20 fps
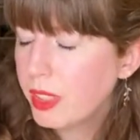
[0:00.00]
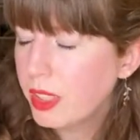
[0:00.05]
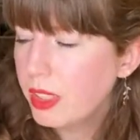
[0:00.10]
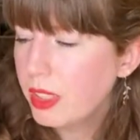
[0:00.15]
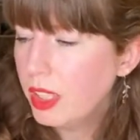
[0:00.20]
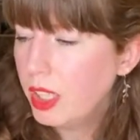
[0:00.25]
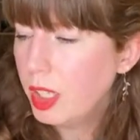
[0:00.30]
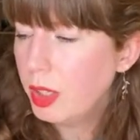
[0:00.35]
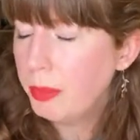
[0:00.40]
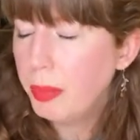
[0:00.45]

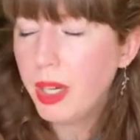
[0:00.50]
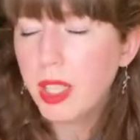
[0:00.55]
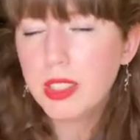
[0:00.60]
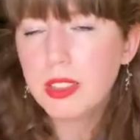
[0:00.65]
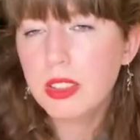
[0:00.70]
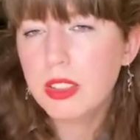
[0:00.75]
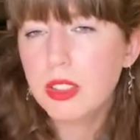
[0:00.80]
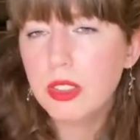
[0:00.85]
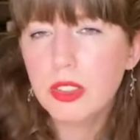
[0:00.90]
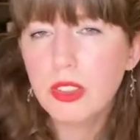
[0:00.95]

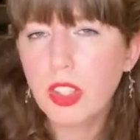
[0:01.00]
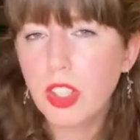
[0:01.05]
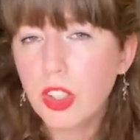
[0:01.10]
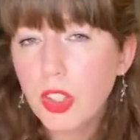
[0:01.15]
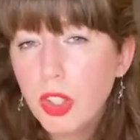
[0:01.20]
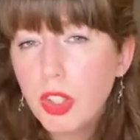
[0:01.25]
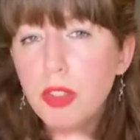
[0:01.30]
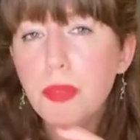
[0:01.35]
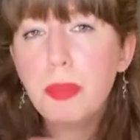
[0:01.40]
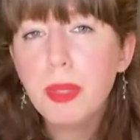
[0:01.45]
particles that
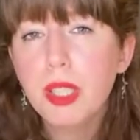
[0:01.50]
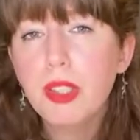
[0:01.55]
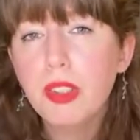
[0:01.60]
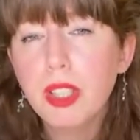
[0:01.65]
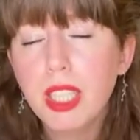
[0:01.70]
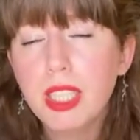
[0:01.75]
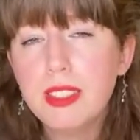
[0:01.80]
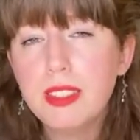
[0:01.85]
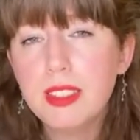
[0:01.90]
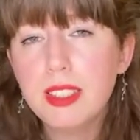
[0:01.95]
could have been
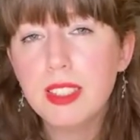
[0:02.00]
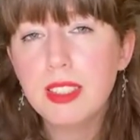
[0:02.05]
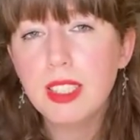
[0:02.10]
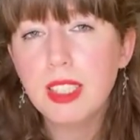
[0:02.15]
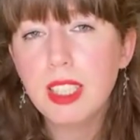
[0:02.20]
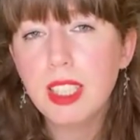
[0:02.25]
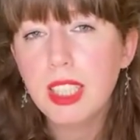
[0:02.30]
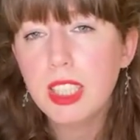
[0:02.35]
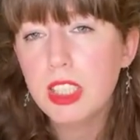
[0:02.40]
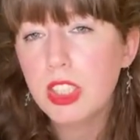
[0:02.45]
created in the
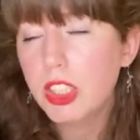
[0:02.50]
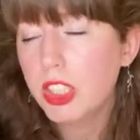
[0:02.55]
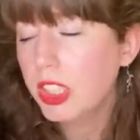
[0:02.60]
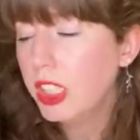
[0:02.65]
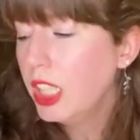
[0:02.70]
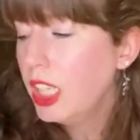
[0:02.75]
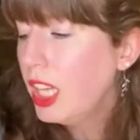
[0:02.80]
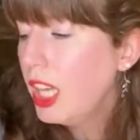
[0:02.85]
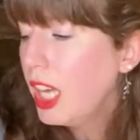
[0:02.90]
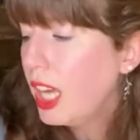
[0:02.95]
collision,
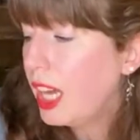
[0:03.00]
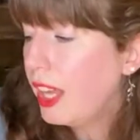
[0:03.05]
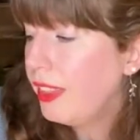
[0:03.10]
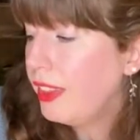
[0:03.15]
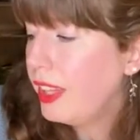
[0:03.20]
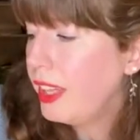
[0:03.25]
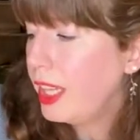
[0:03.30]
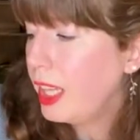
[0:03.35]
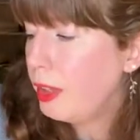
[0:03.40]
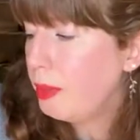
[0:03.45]
and
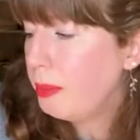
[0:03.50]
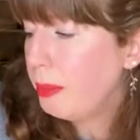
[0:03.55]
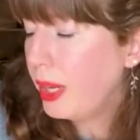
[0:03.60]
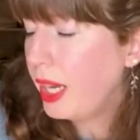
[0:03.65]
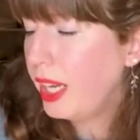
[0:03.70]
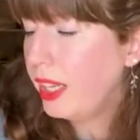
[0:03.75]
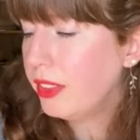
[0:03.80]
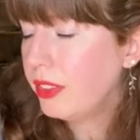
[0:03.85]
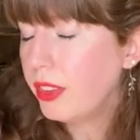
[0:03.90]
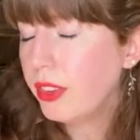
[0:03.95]
then they
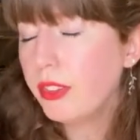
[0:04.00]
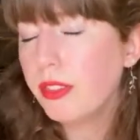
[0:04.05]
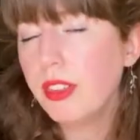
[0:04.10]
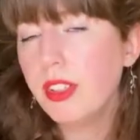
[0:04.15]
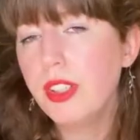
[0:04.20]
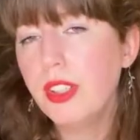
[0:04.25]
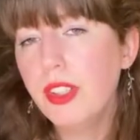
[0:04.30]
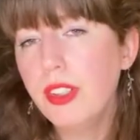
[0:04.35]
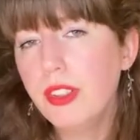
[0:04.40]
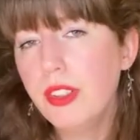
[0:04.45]
pass
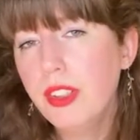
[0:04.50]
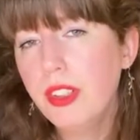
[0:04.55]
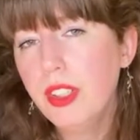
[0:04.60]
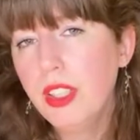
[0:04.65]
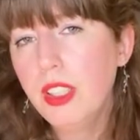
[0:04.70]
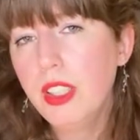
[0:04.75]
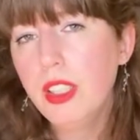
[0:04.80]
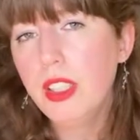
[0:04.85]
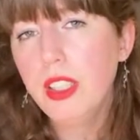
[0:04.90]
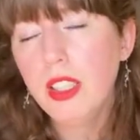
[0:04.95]
through
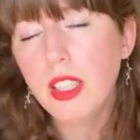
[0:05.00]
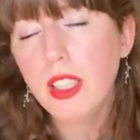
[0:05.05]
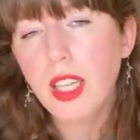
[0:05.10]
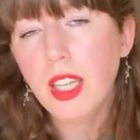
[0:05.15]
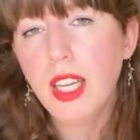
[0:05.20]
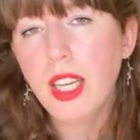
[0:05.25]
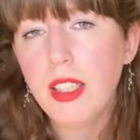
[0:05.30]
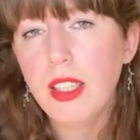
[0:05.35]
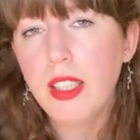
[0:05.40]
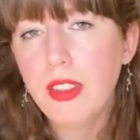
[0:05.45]

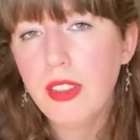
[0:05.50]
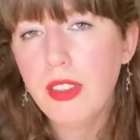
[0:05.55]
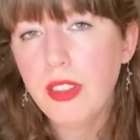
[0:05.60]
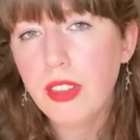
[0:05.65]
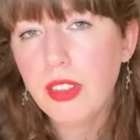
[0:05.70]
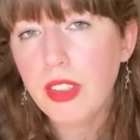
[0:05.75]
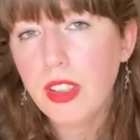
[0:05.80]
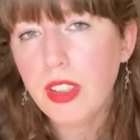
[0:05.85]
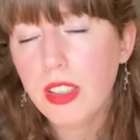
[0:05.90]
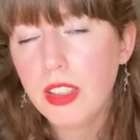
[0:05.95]
and
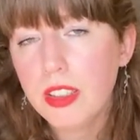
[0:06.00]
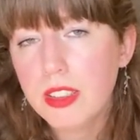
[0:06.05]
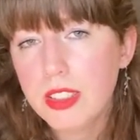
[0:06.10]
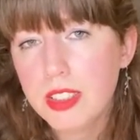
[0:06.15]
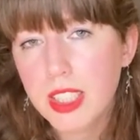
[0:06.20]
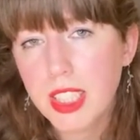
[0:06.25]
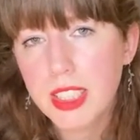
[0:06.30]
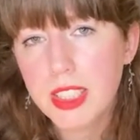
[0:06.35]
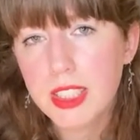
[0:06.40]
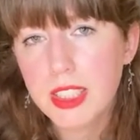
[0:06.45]
are
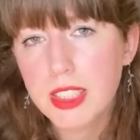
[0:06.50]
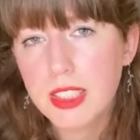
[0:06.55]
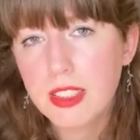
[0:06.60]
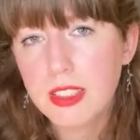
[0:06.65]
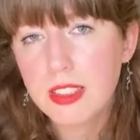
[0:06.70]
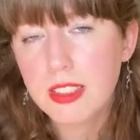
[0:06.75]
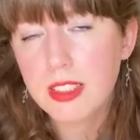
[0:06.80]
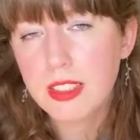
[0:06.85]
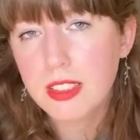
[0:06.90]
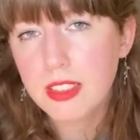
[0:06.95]
detected
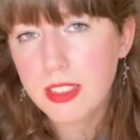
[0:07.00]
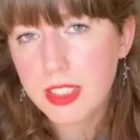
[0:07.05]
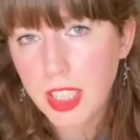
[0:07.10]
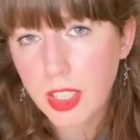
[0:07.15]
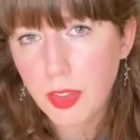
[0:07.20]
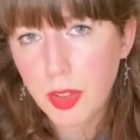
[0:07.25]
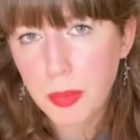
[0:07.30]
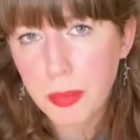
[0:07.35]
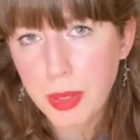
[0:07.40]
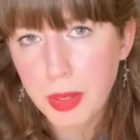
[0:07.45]

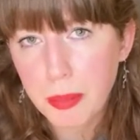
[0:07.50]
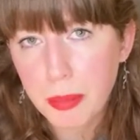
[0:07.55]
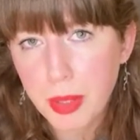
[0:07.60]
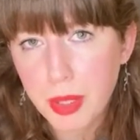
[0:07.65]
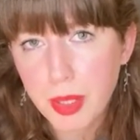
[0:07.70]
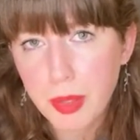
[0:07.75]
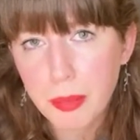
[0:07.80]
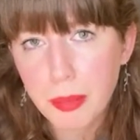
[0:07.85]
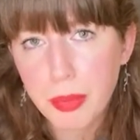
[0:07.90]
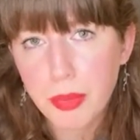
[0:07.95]
down the beam
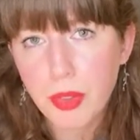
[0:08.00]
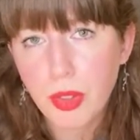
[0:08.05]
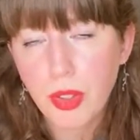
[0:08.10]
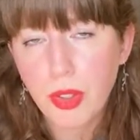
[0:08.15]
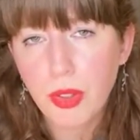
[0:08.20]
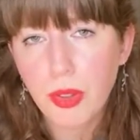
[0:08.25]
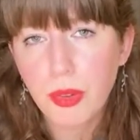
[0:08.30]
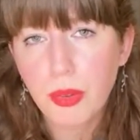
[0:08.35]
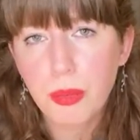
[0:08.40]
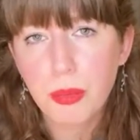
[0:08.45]
pipe.
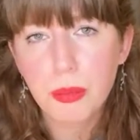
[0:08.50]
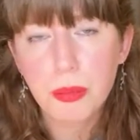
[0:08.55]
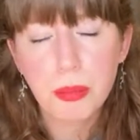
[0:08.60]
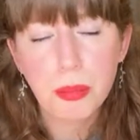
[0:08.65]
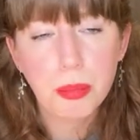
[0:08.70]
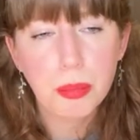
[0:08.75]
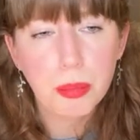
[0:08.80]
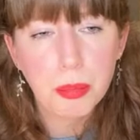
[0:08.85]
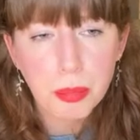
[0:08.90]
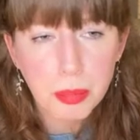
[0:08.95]
So
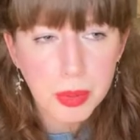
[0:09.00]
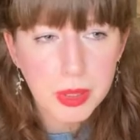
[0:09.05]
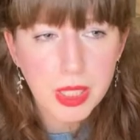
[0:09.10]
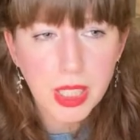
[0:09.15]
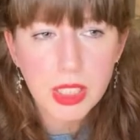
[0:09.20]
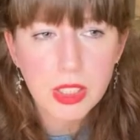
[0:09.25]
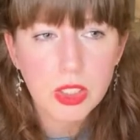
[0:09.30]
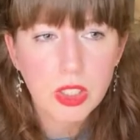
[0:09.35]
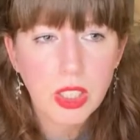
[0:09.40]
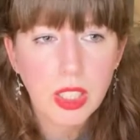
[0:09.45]

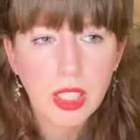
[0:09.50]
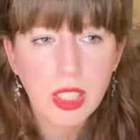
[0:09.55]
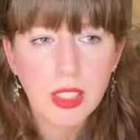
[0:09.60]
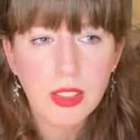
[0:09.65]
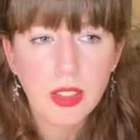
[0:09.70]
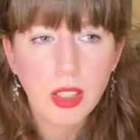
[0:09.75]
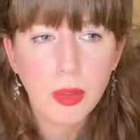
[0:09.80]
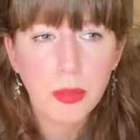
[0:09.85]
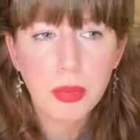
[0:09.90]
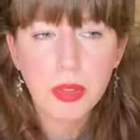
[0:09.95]
potentially
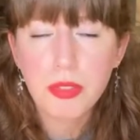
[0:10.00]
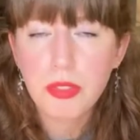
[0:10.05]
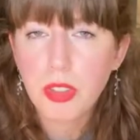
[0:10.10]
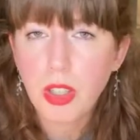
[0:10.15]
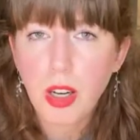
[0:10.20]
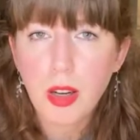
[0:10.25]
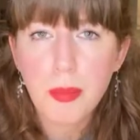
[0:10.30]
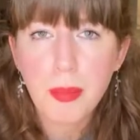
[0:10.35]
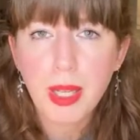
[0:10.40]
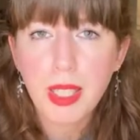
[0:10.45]
types of
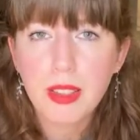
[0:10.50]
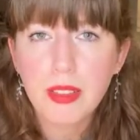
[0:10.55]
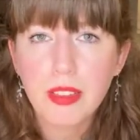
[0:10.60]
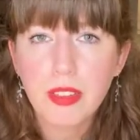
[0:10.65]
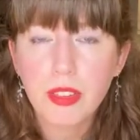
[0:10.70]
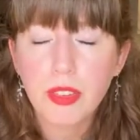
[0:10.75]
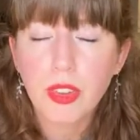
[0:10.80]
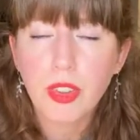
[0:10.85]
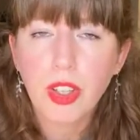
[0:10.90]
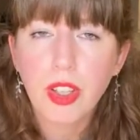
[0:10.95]
dark
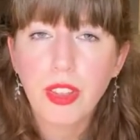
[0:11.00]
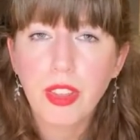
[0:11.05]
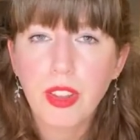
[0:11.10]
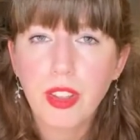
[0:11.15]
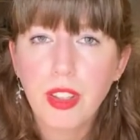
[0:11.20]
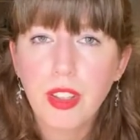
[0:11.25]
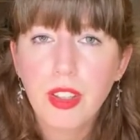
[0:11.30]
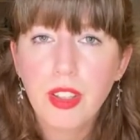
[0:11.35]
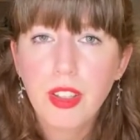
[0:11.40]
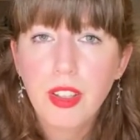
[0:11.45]
matter or
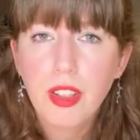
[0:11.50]
other